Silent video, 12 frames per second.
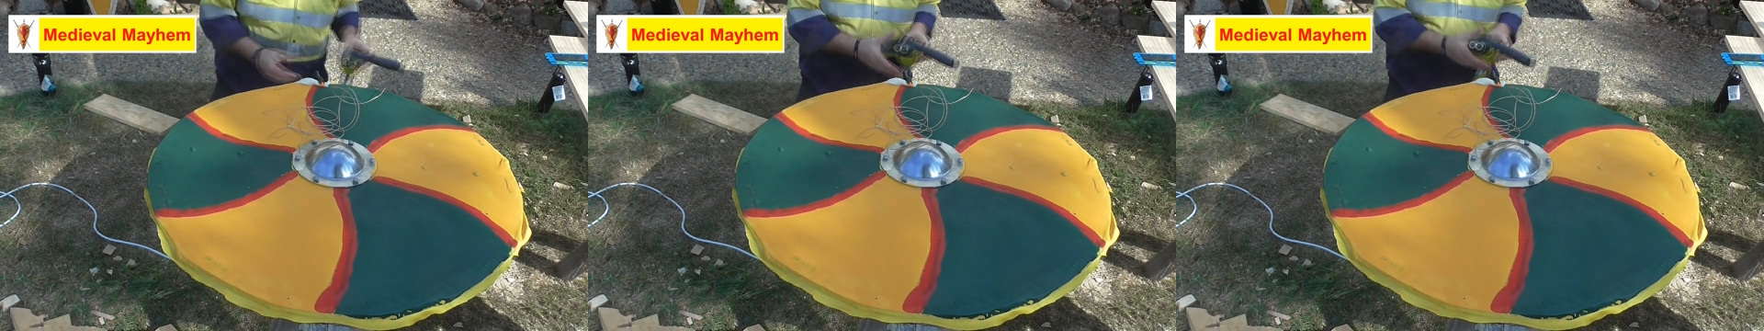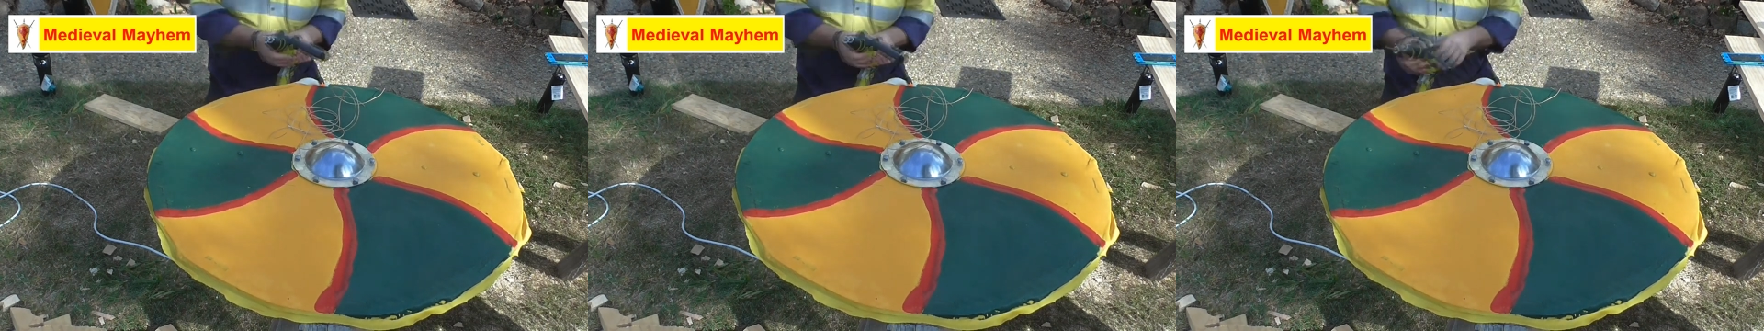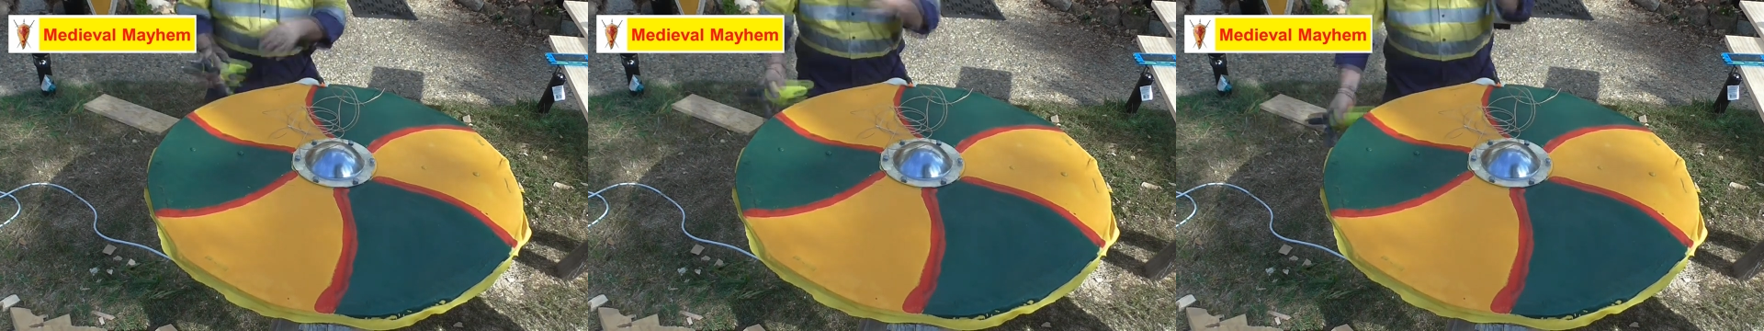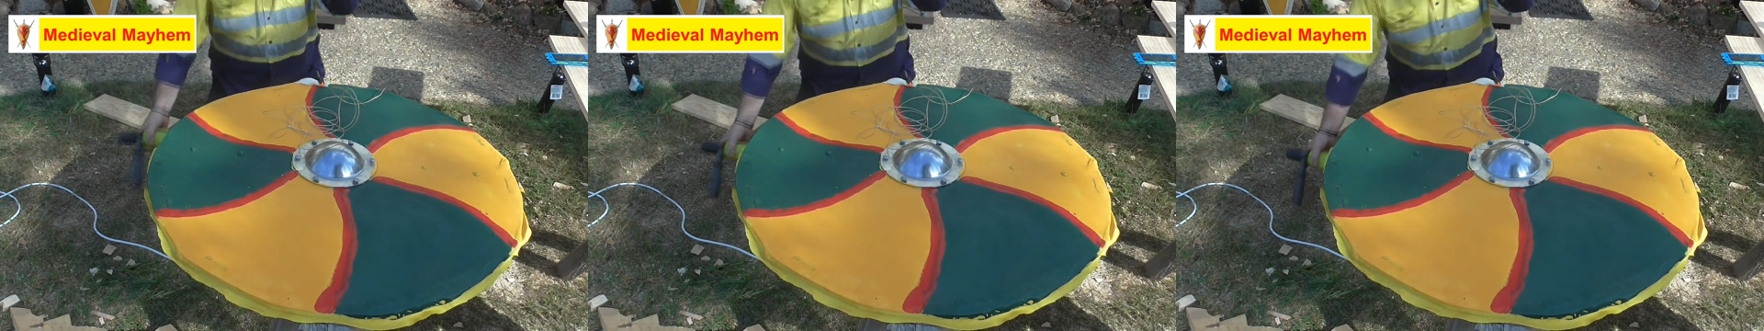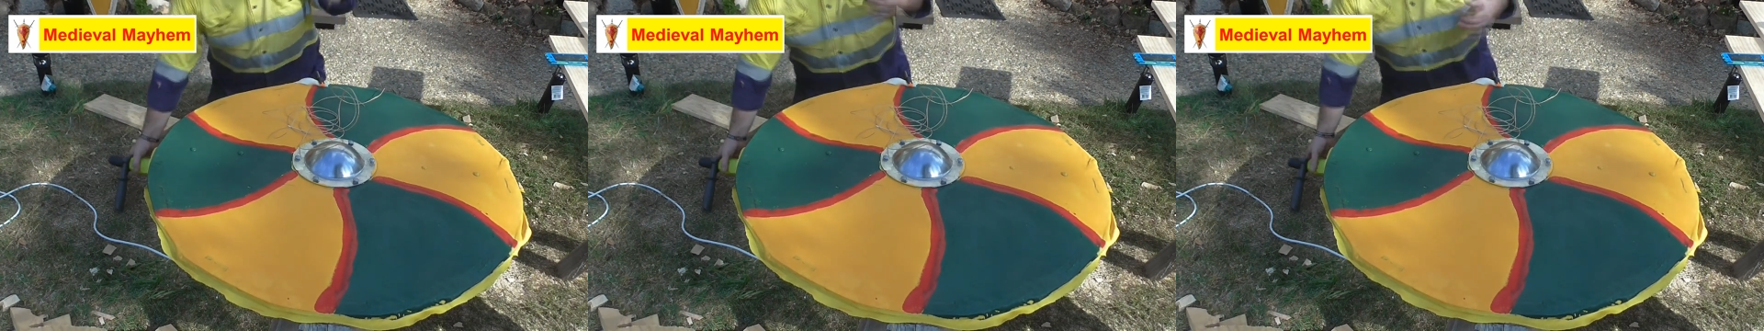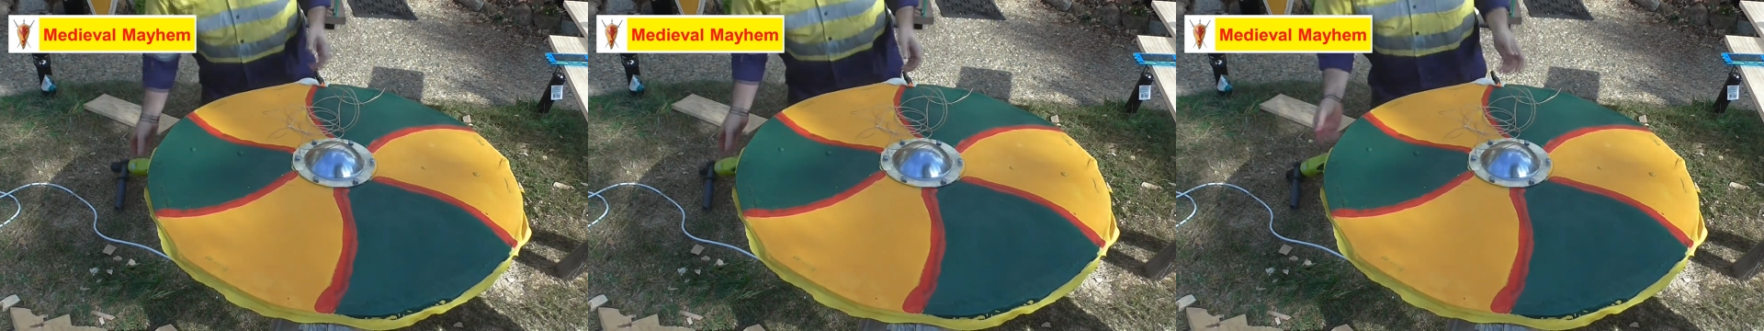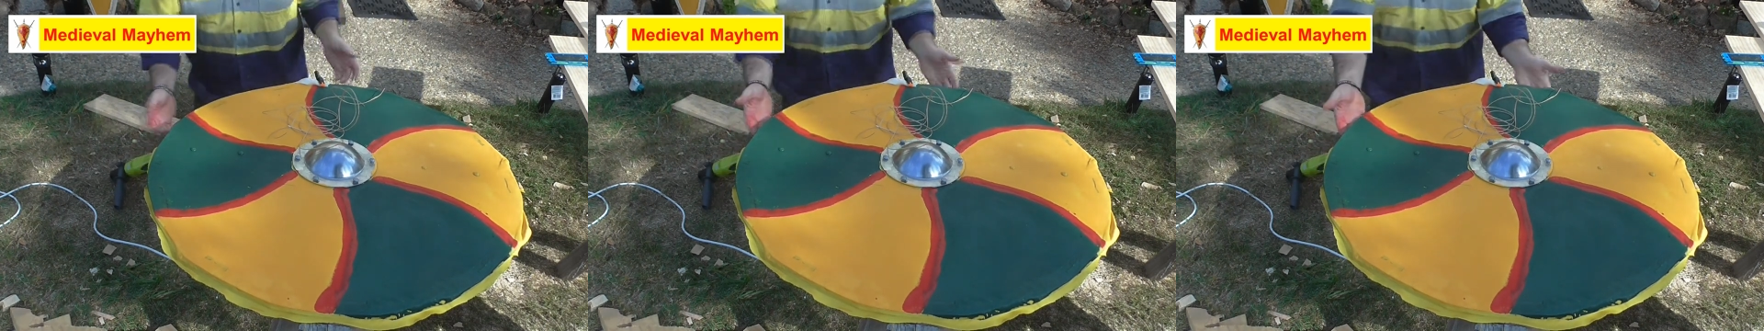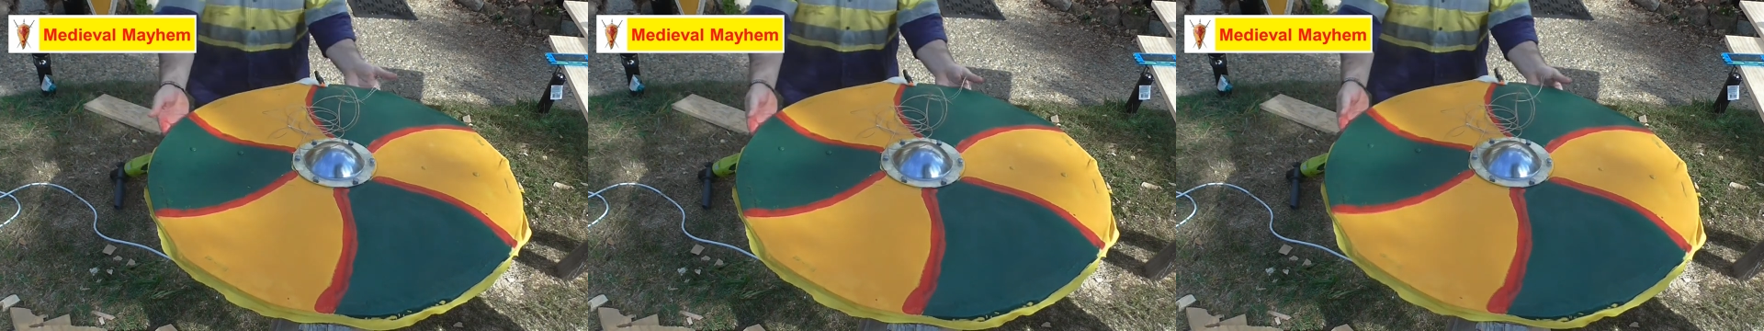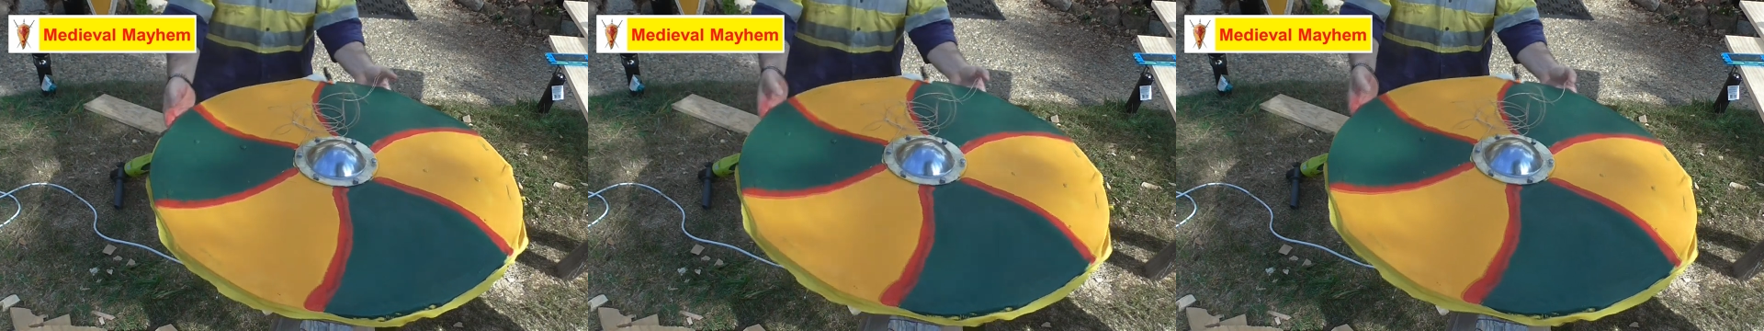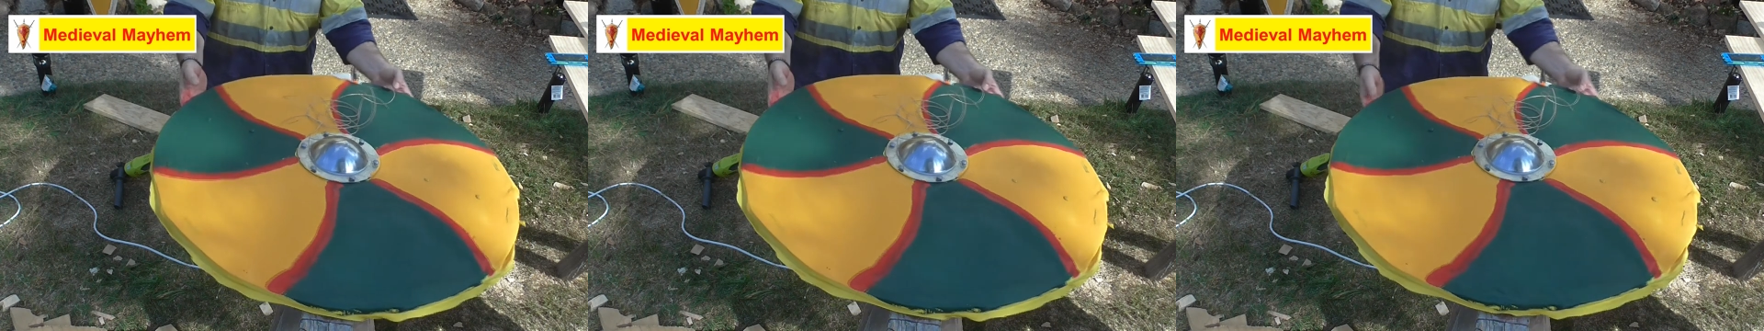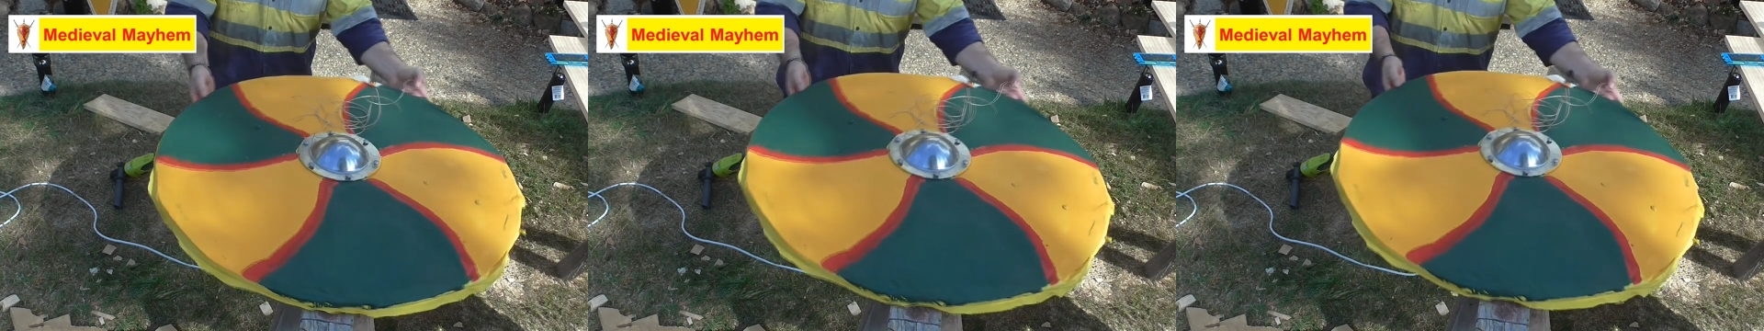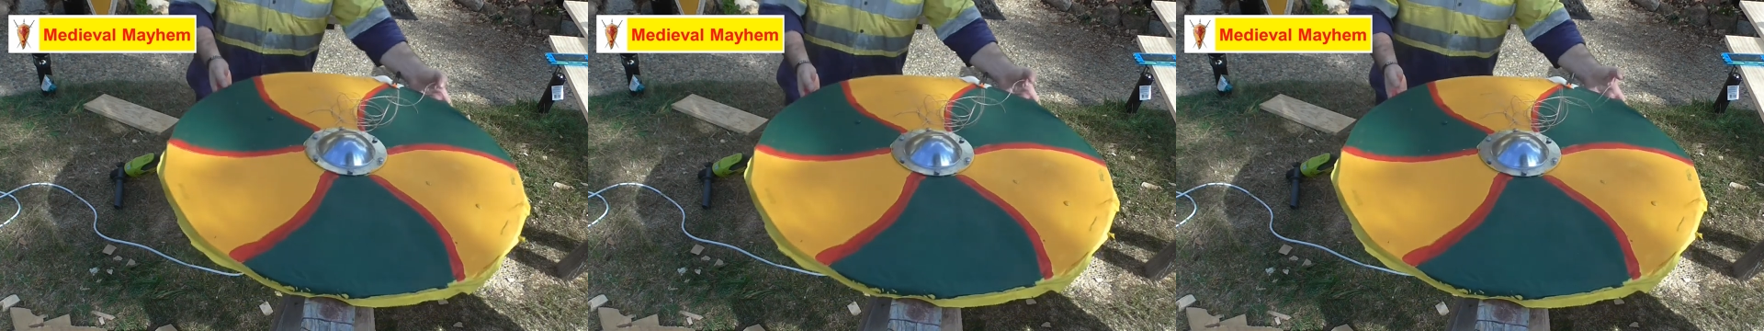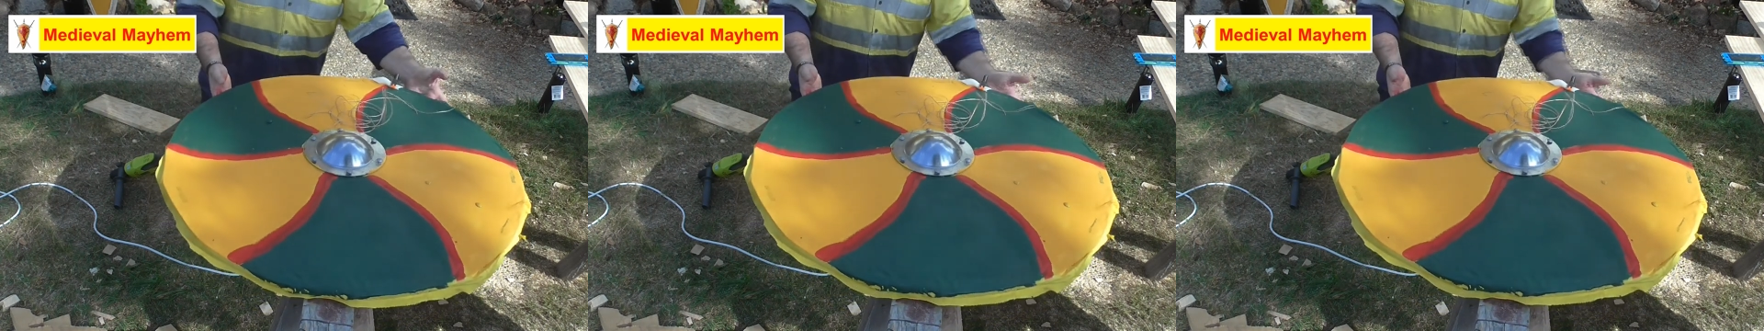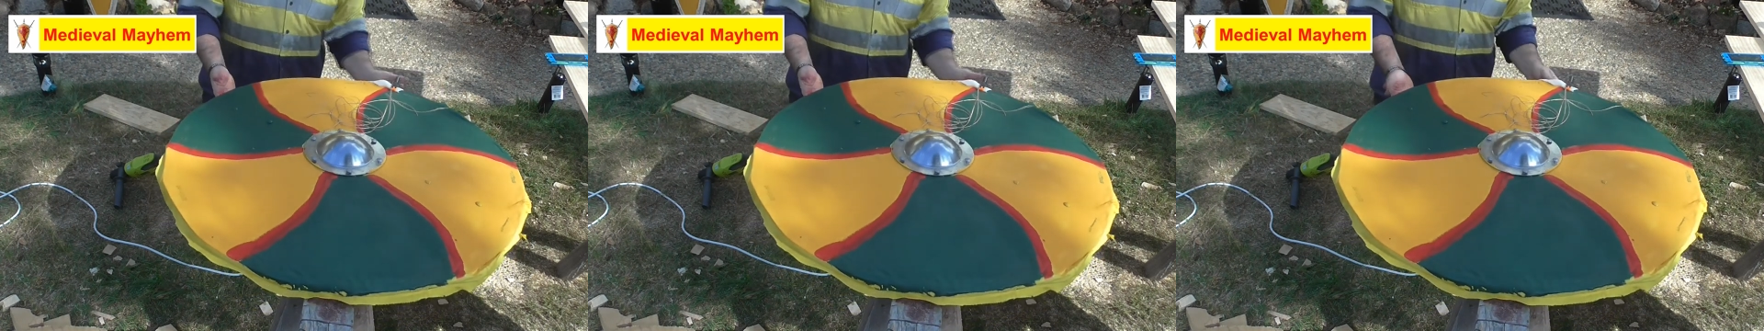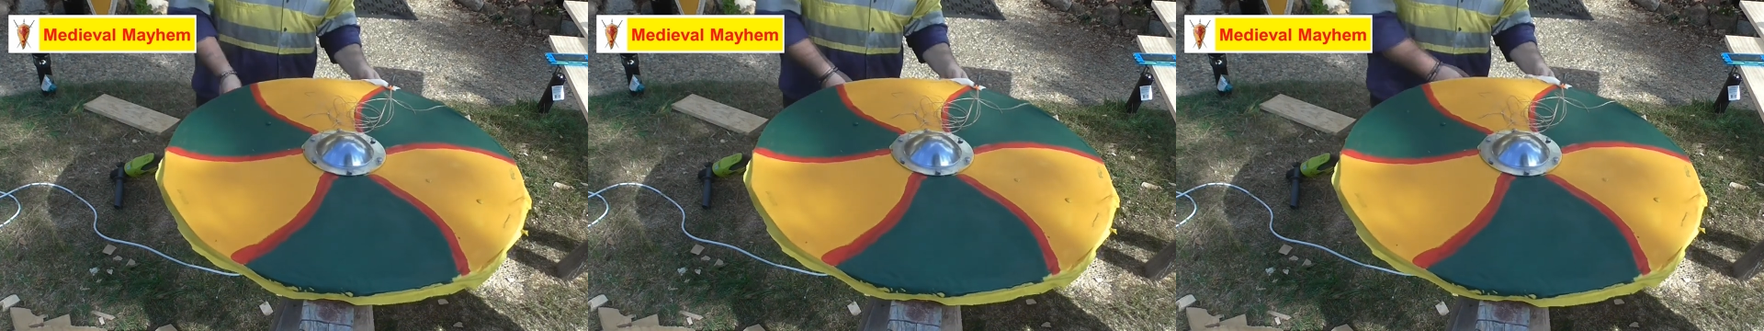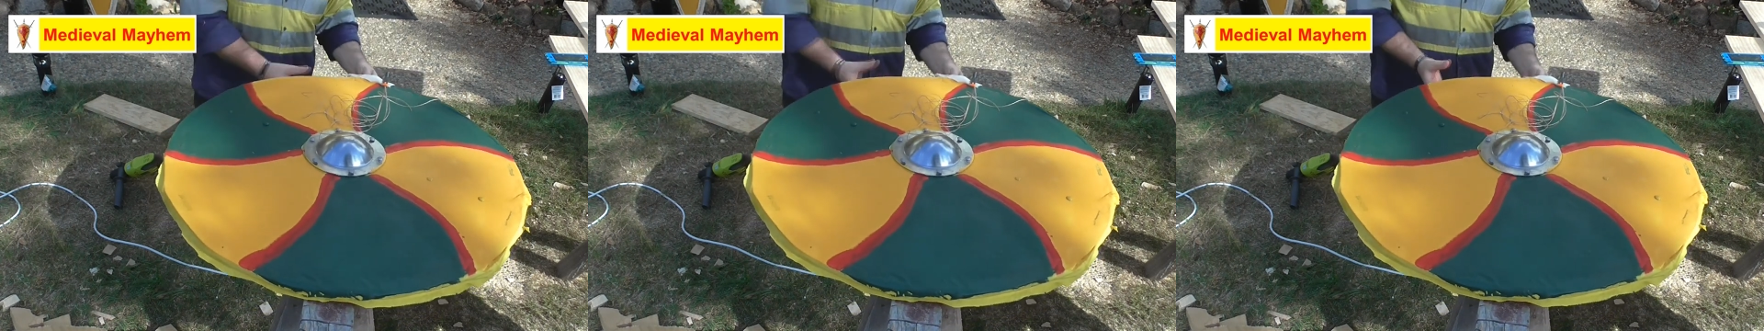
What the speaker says: [unreadable: no face in view]